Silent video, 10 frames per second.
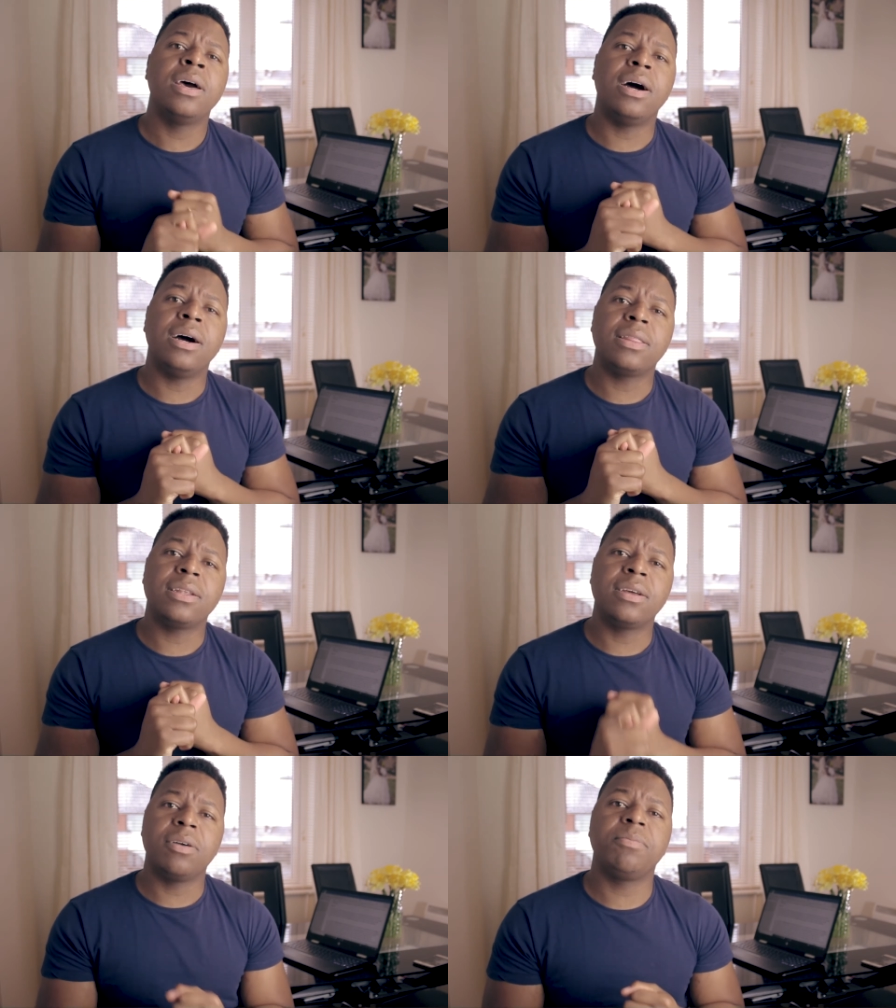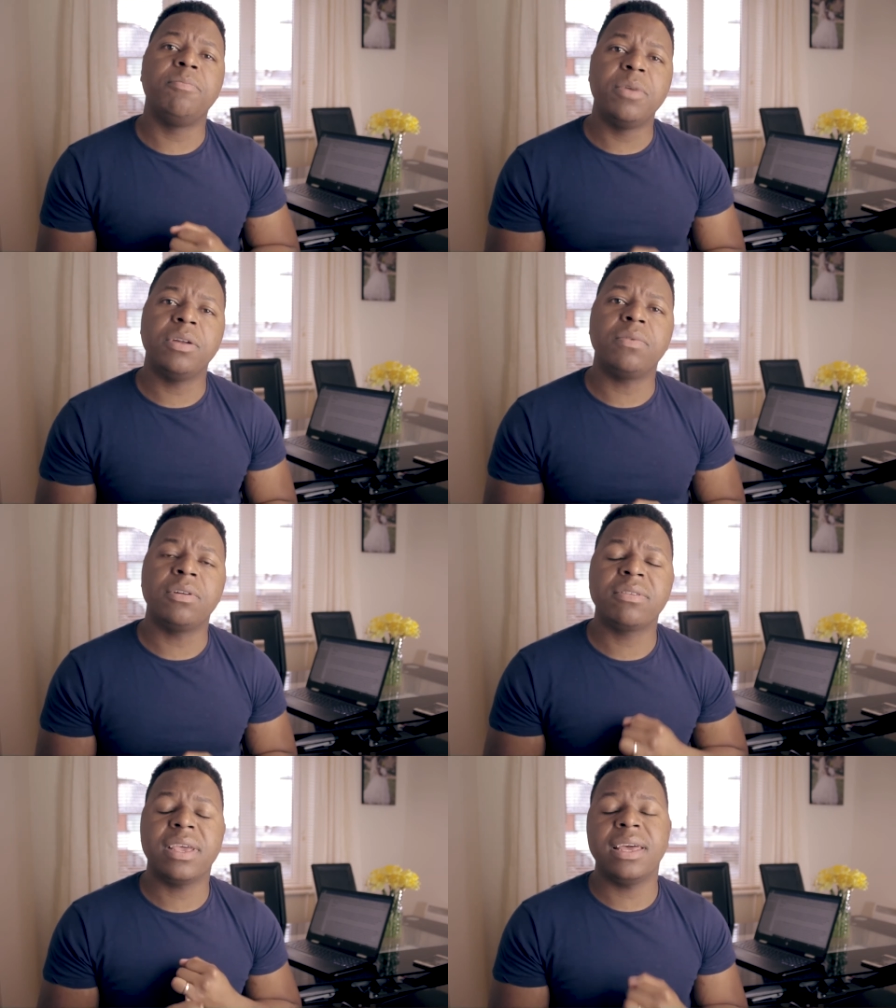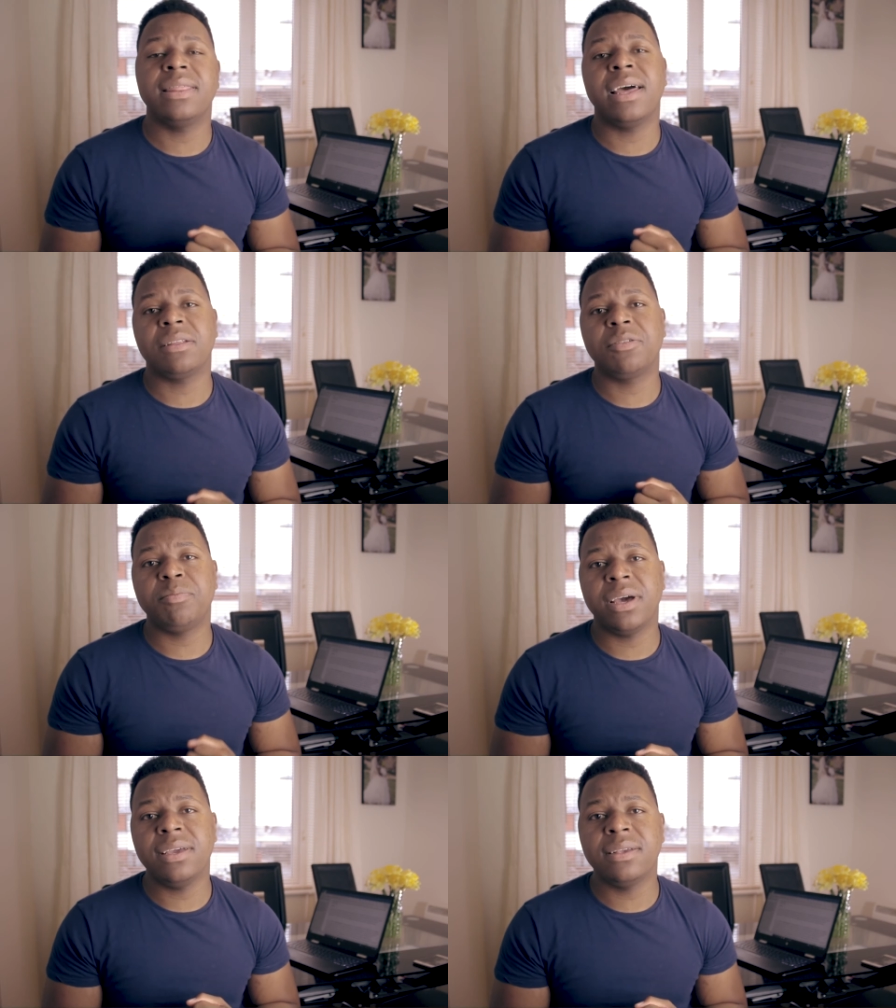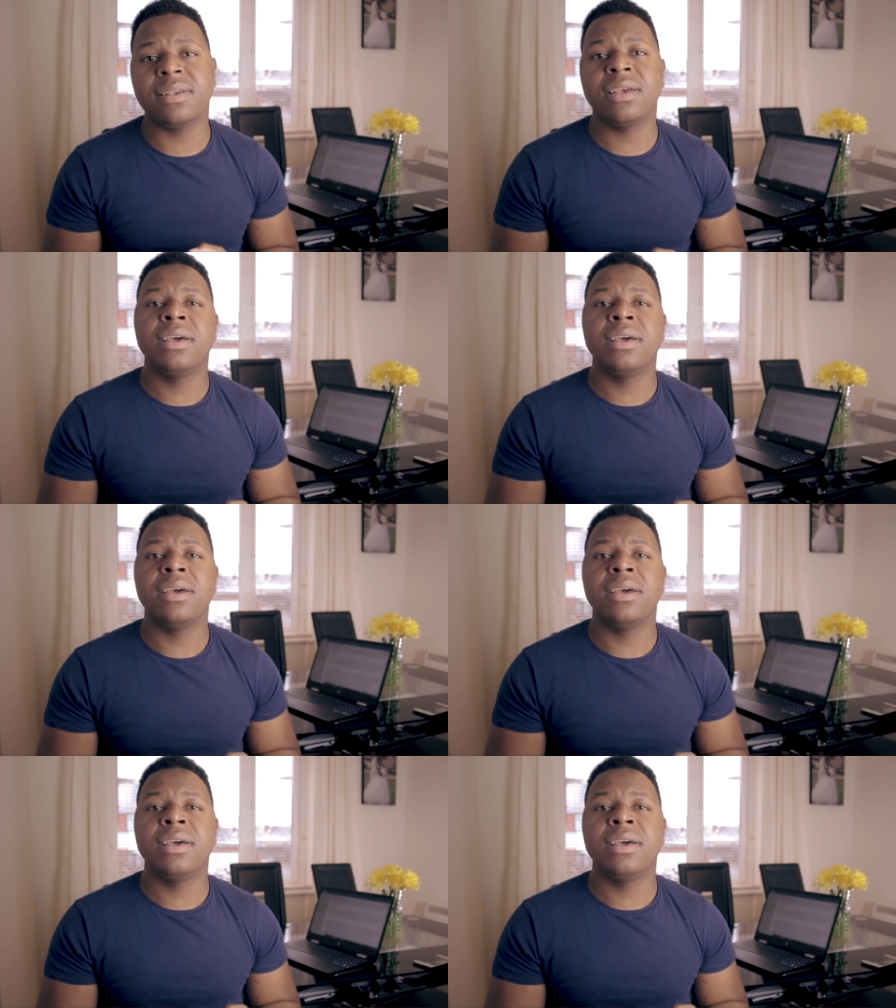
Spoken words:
the type of minerals in that space,